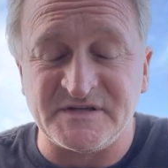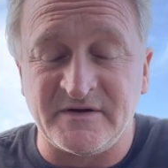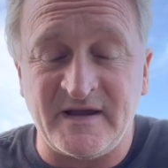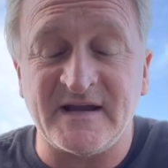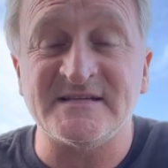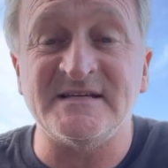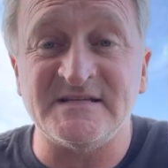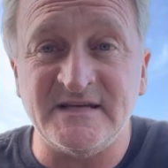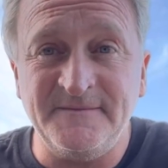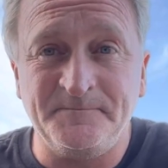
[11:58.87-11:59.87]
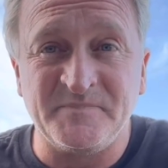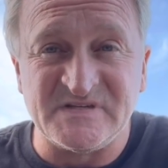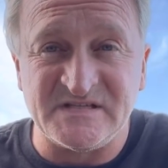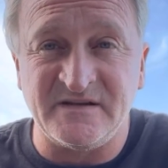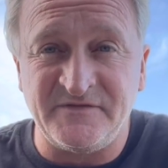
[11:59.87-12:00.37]
XDC,
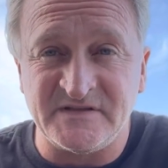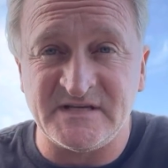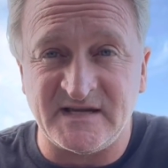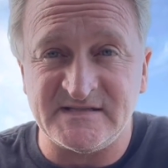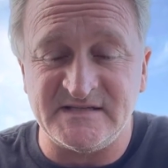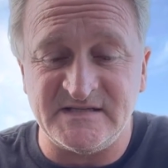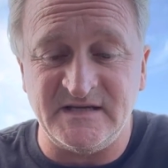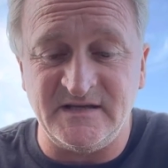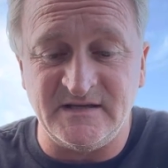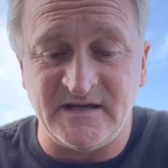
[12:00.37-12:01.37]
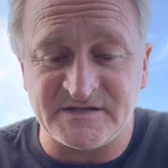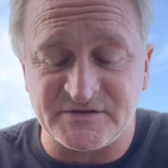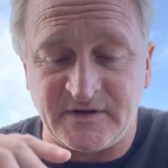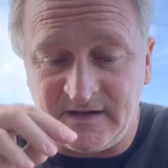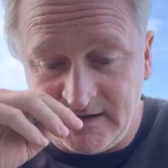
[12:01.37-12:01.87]
Zenfin's XDC
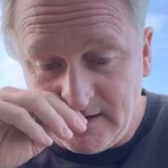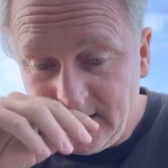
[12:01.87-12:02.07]
yesterday.